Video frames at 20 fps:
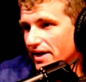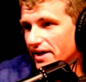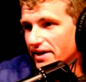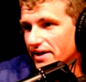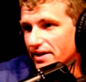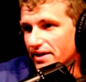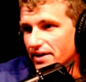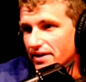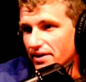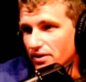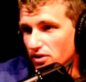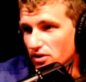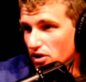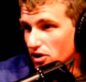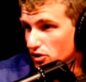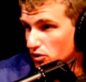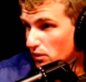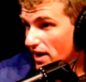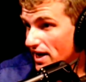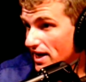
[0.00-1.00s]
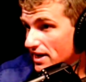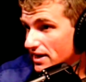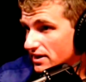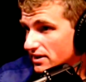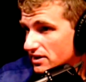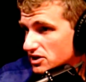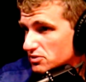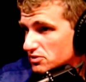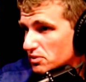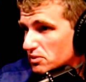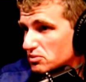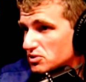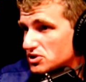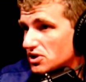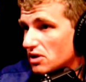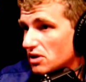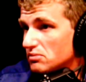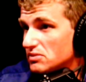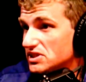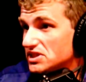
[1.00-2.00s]
And along the way, these people
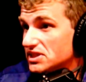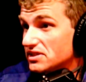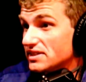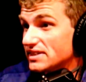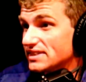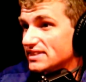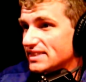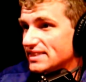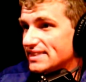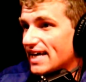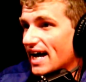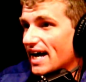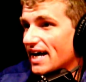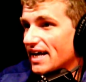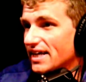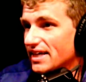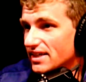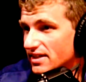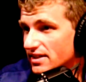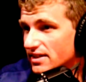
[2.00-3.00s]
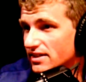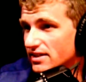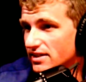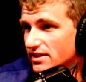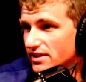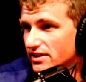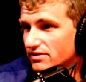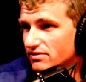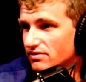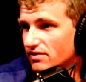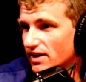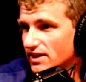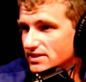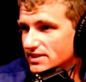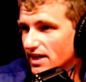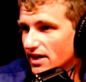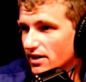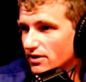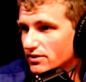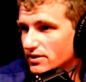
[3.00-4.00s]
start mysteriously dying, and he
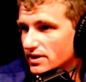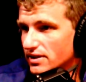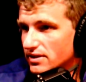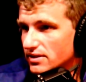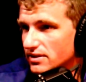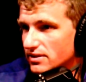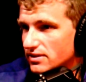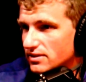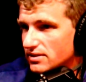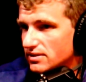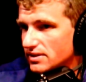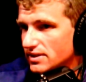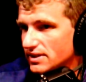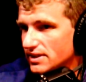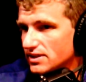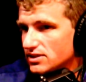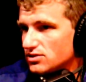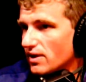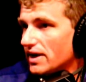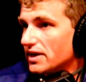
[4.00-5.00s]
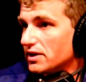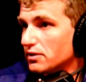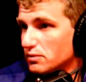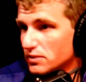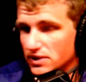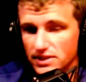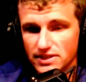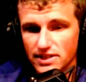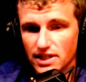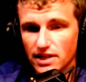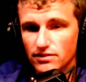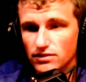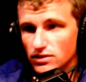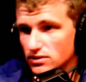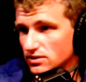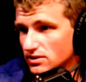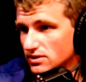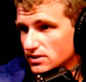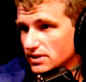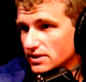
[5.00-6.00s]
finds out that he's riding with the
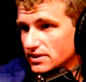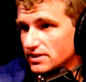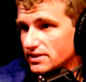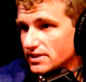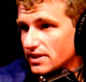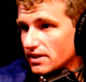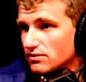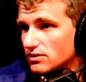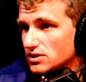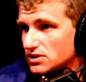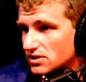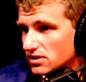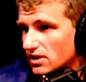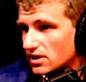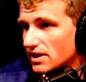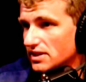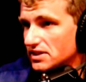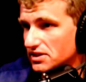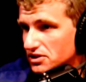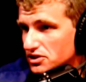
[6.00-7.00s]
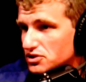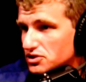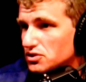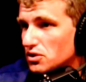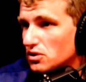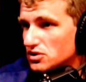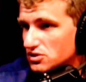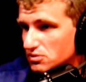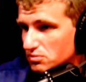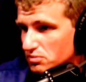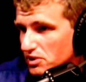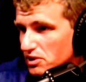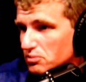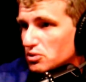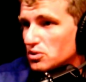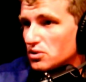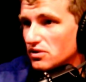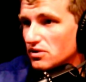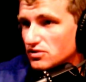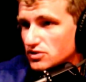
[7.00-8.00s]
devil, and the devil's collecting the souls of
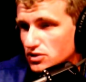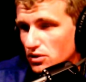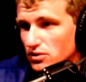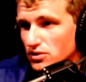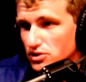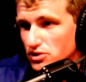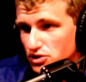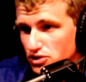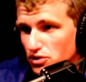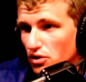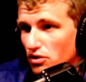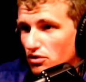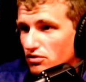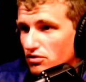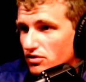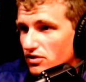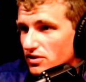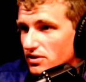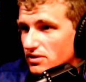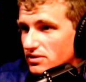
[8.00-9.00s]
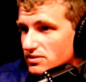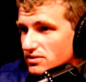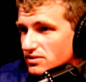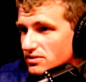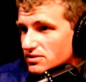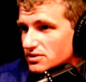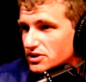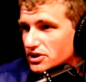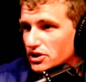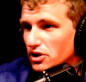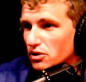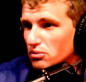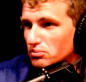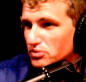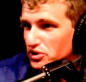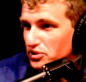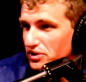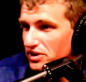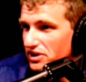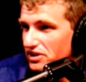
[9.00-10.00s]
people who have sold their soul for, you know,
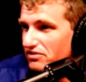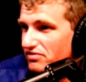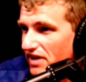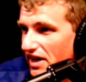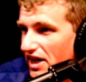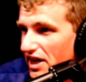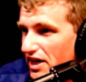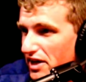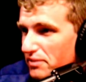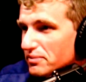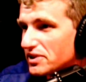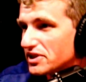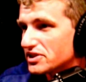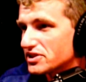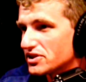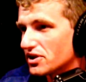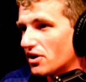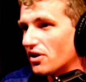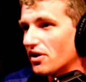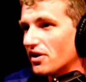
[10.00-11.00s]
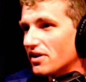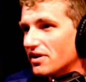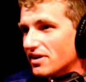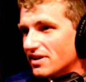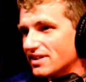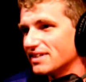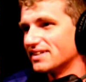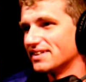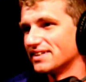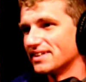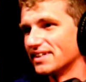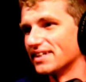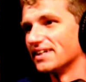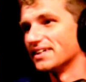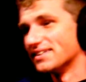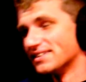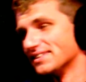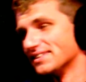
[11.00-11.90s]
beauty, fame, guitar. Yeah.